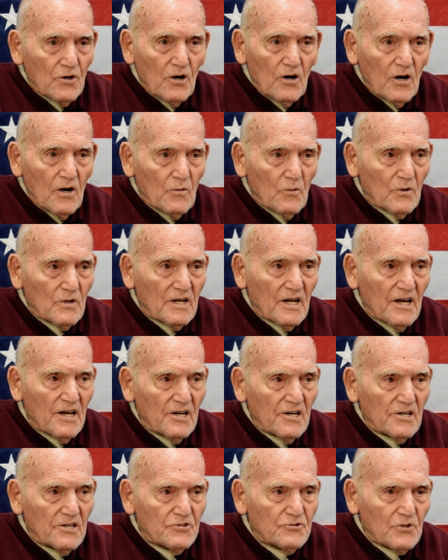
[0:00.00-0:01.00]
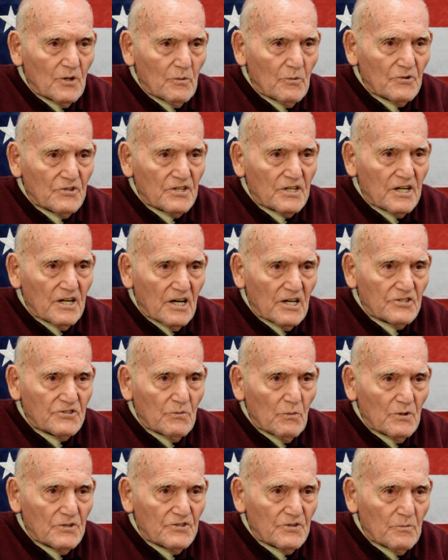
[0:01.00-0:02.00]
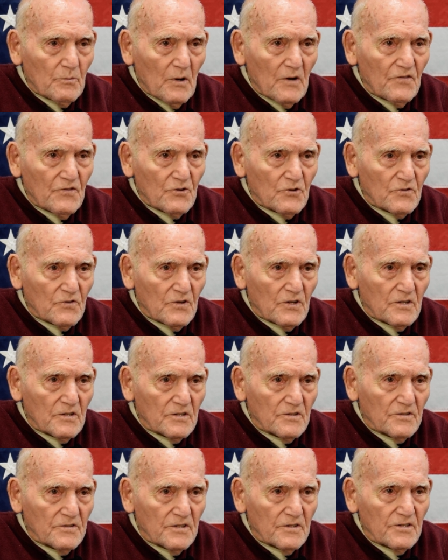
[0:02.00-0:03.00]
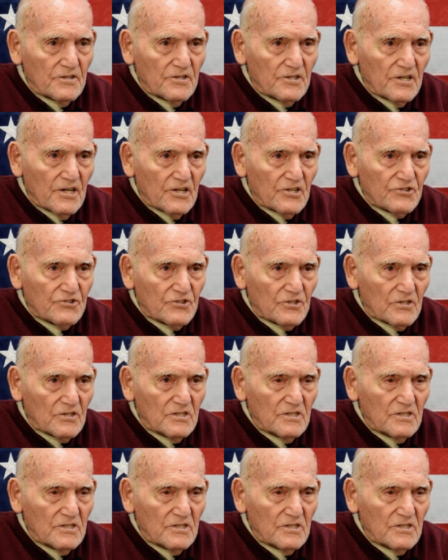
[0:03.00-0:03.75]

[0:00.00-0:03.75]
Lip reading: No, when I had any trouble with the cars, I went to Buffalo International.